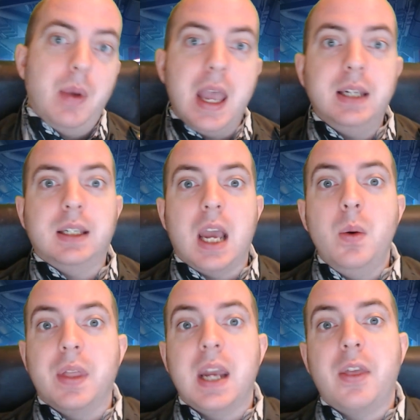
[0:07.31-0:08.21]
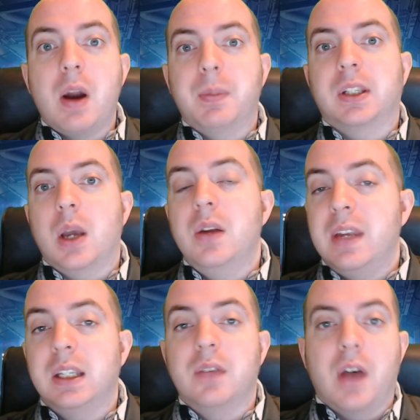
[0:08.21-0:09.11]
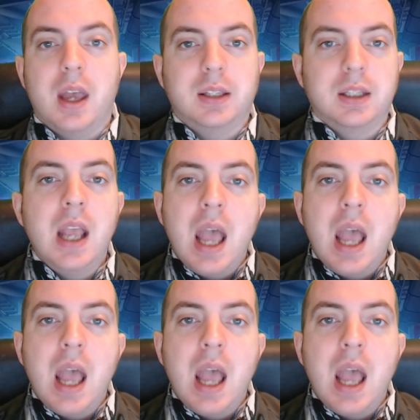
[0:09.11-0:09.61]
We're here today with another episode of Into the Verse,